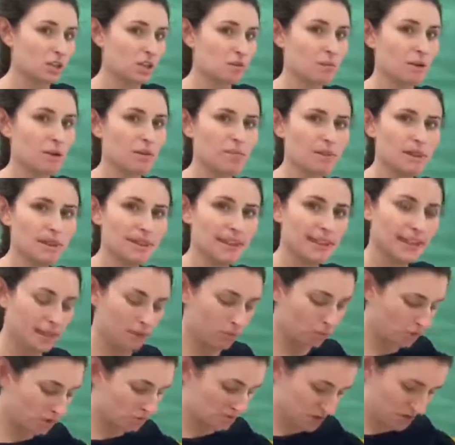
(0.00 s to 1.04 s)
What do we think
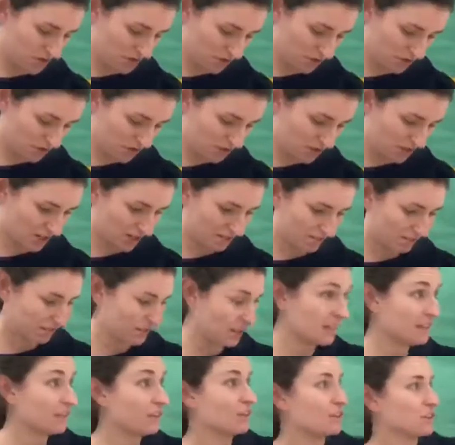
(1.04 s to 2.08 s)
warm colors are?
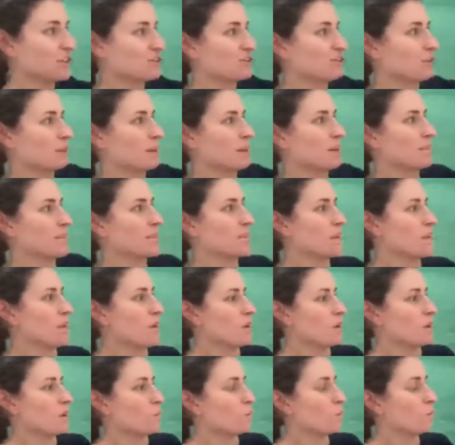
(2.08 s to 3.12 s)

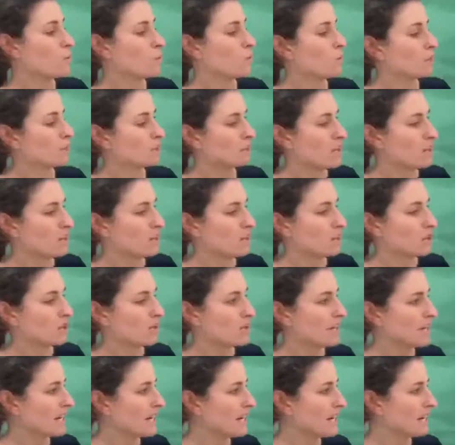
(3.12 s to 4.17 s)
Warm colors.
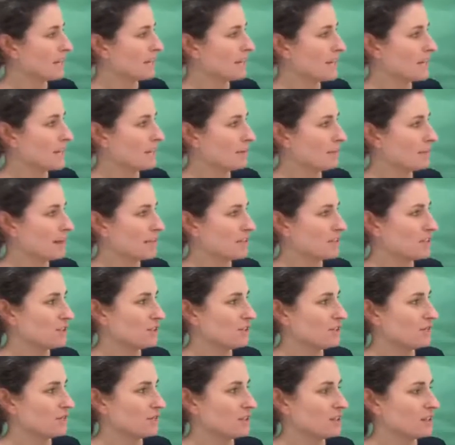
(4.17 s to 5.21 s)
What kind of color makes you
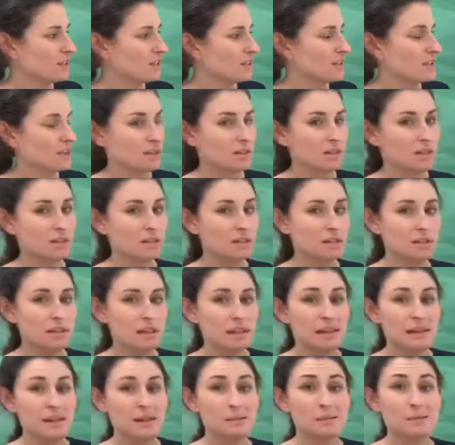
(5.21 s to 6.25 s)
feel
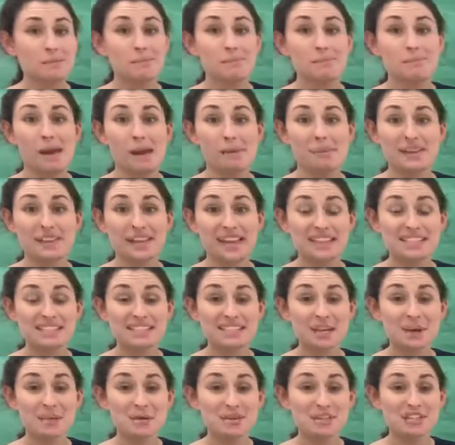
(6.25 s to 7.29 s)
maybe like
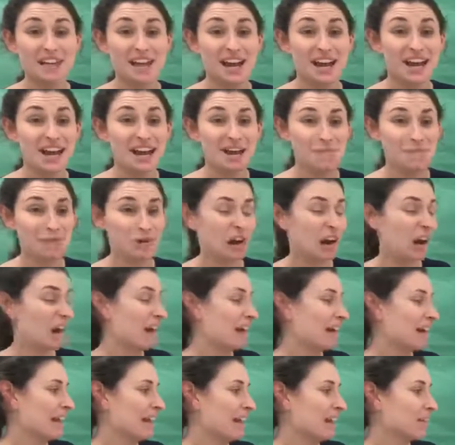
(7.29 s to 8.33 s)
summertime or hot
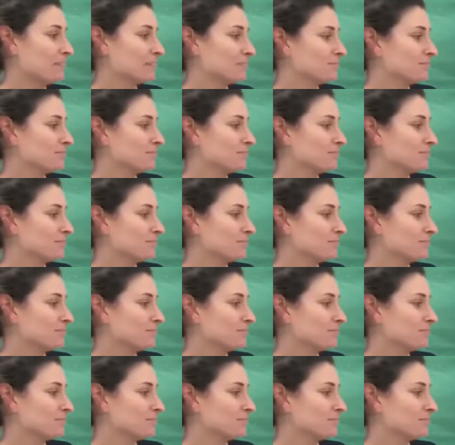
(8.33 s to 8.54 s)
out?